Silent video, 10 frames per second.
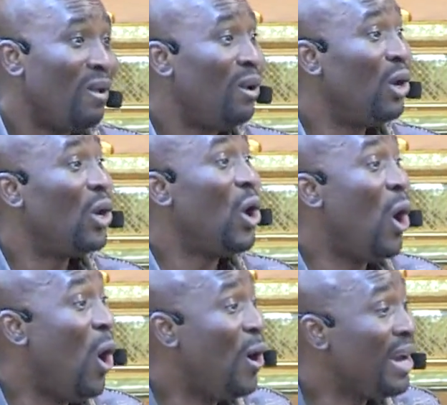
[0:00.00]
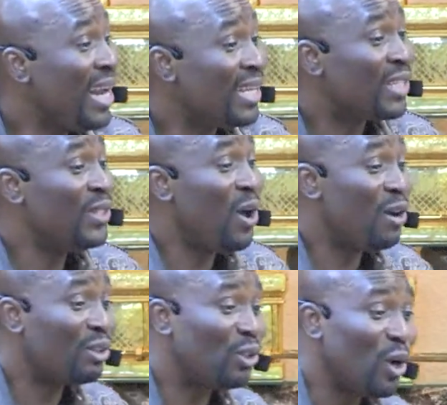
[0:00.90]
Lorne is
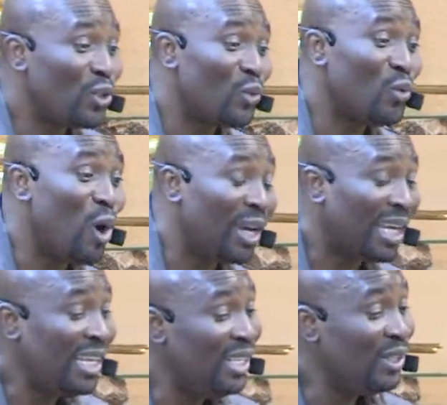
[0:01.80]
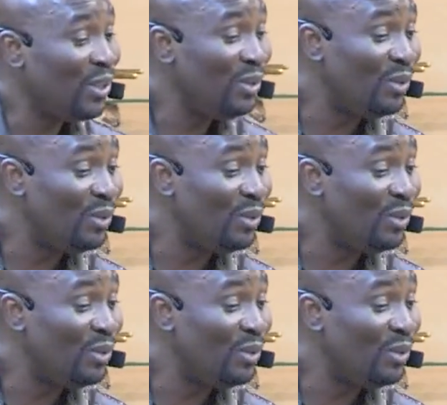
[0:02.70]
not just working